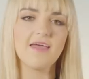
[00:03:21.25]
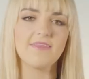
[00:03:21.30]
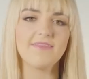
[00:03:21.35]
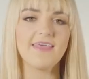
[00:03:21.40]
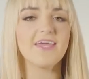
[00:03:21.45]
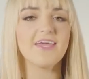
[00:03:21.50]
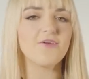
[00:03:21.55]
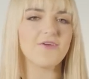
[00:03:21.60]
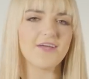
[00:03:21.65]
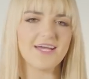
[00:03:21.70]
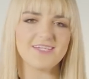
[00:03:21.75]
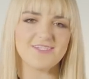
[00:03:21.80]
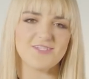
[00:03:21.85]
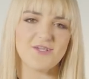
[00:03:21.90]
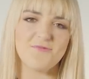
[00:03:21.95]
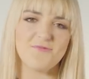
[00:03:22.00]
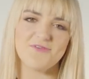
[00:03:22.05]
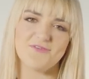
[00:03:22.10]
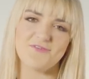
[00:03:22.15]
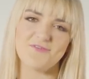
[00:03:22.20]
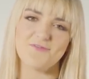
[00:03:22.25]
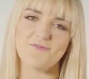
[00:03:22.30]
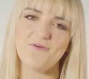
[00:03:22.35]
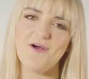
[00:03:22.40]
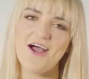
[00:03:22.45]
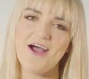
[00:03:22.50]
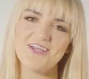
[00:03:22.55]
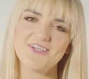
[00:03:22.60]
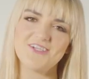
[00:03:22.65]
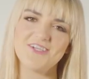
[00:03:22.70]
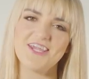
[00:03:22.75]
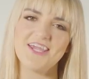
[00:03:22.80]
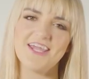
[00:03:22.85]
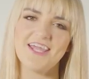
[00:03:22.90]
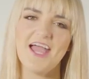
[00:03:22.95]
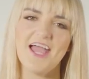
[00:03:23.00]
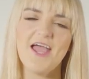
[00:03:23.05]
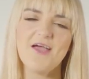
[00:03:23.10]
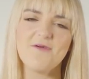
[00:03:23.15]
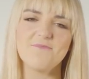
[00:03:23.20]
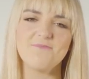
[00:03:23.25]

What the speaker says: Thank you guys so much for watching.